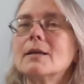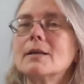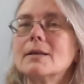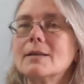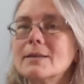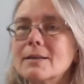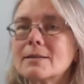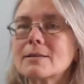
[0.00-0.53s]

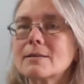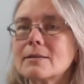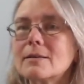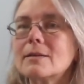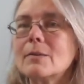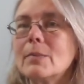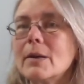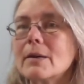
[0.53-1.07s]
It's a
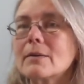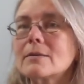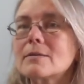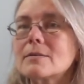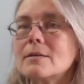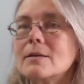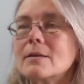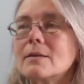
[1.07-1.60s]
little
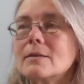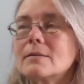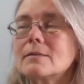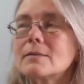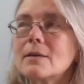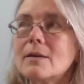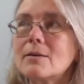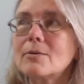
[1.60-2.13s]
embarrassing.
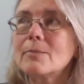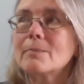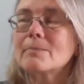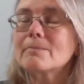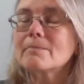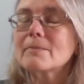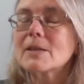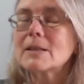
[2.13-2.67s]
So,
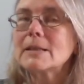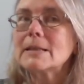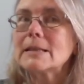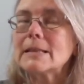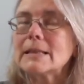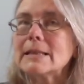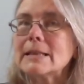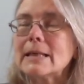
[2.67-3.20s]

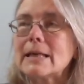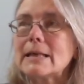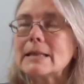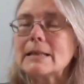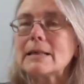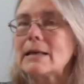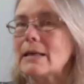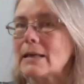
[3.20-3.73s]
yeah.
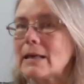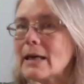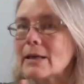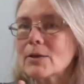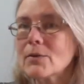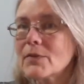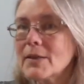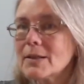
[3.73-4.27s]
I
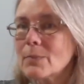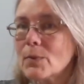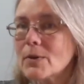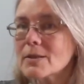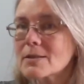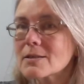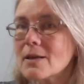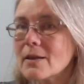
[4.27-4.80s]
don't think the
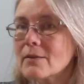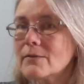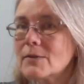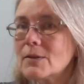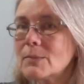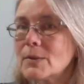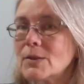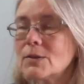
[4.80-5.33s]
boys saw the
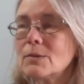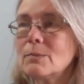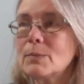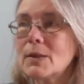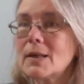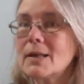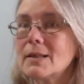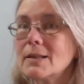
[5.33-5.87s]
full moon,
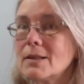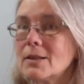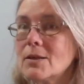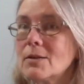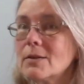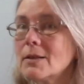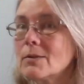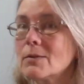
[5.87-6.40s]
but,
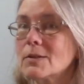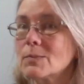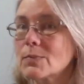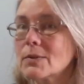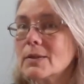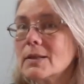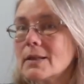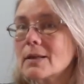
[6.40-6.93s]
it was
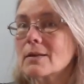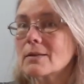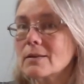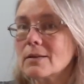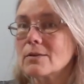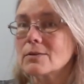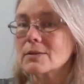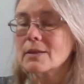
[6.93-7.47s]
pretty darn
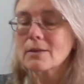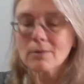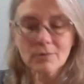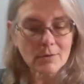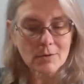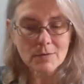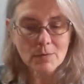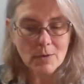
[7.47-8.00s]
close. I heard
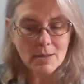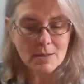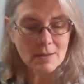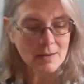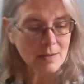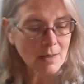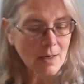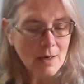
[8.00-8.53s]
those
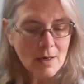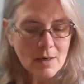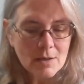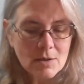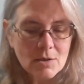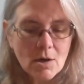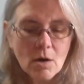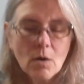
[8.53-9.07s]
voices.
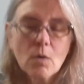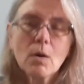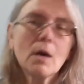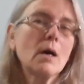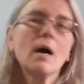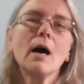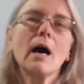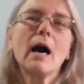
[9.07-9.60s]
So,
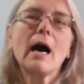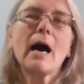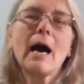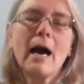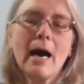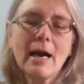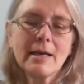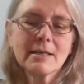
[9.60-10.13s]

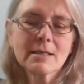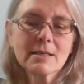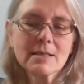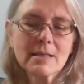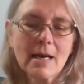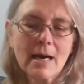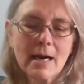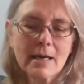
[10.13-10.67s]
I
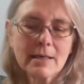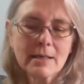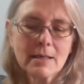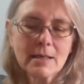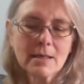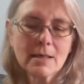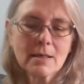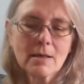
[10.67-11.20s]

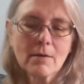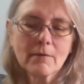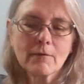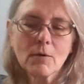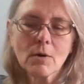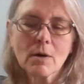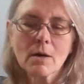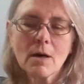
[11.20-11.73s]
decided
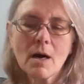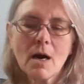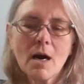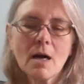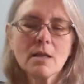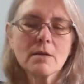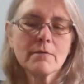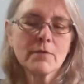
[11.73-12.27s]
for
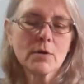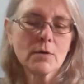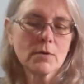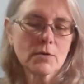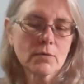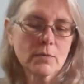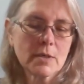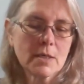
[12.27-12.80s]
all of
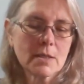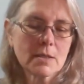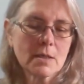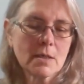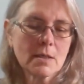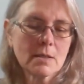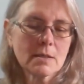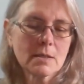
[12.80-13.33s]
those
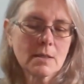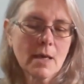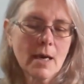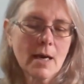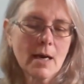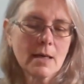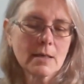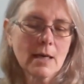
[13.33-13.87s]
reasons
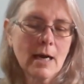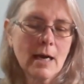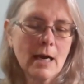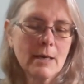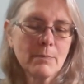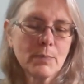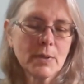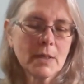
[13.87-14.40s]
that
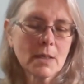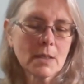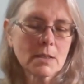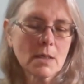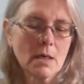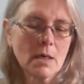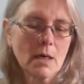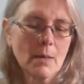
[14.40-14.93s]
I
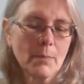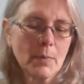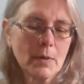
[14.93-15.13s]
picked up,